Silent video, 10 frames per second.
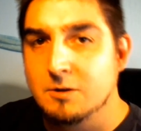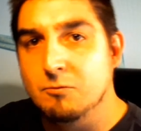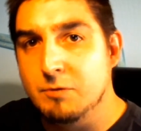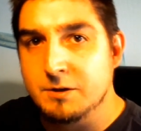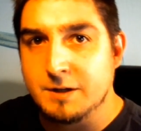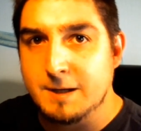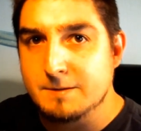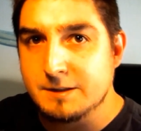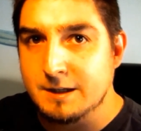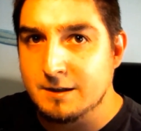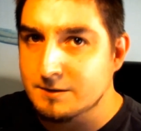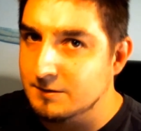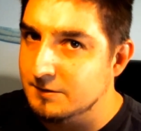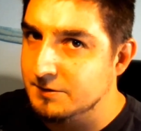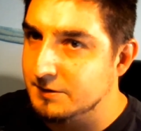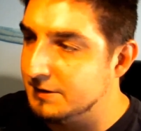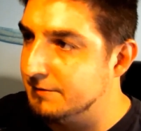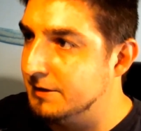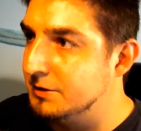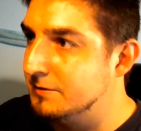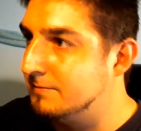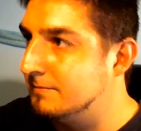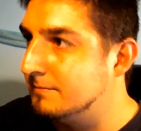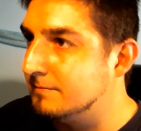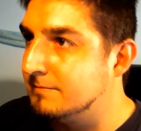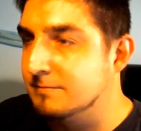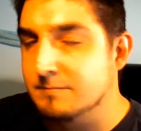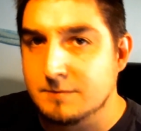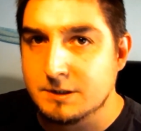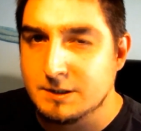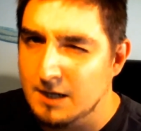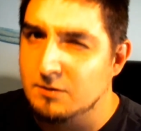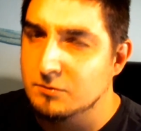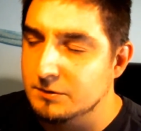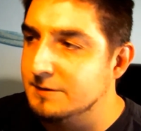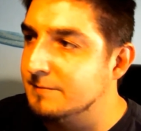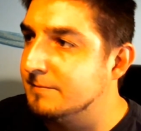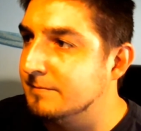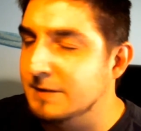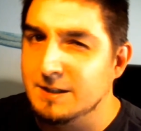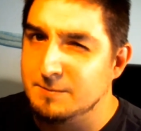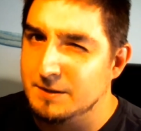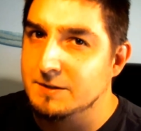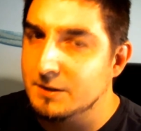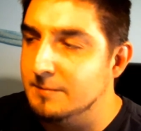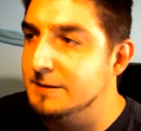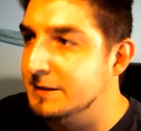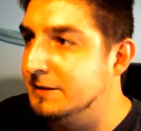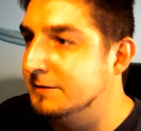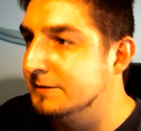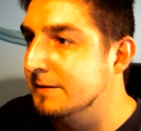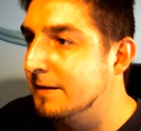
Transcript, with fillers: Winner keeps the character, loser can switch. Standard rules. He's been at tournaments, he knows.